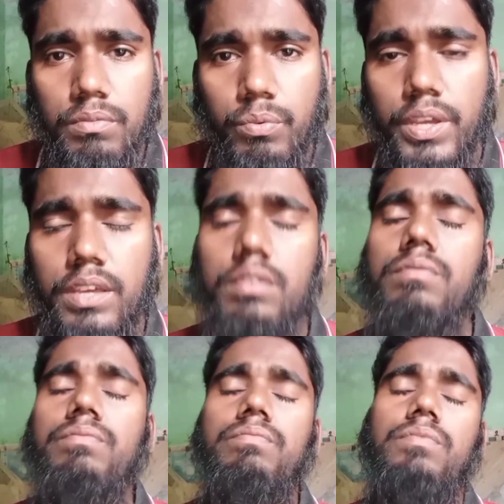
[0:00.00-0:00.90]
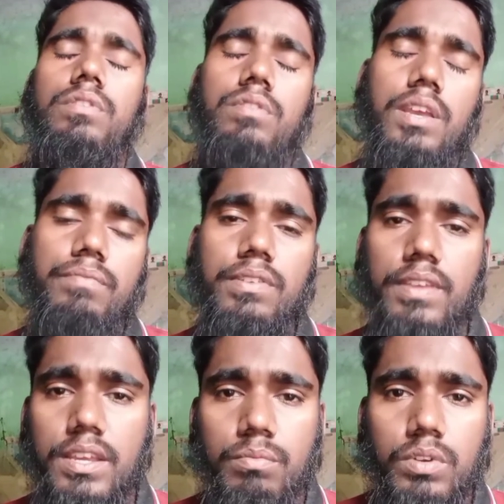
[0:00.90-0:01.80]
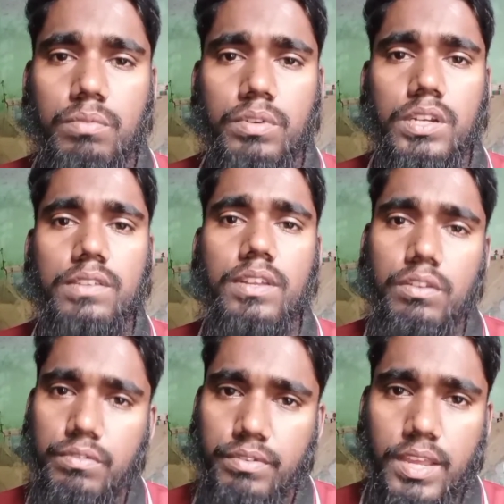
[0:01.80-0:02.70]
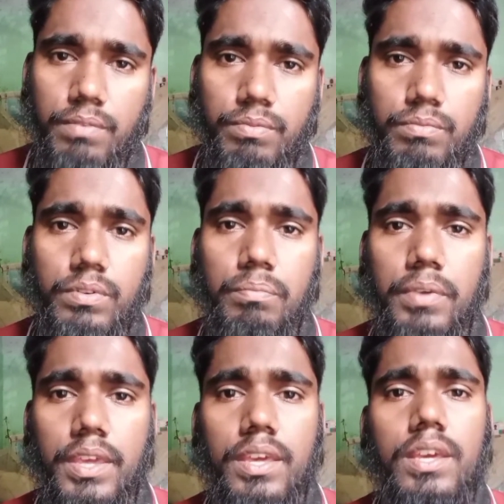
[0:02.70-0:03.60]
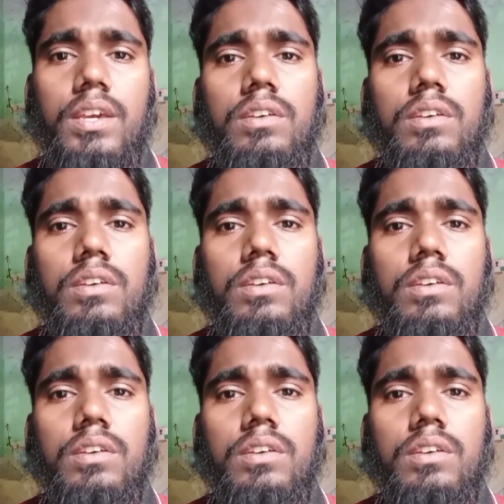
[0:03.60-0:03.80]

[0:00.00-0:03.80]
way every single vocabulary, that also helpful for me.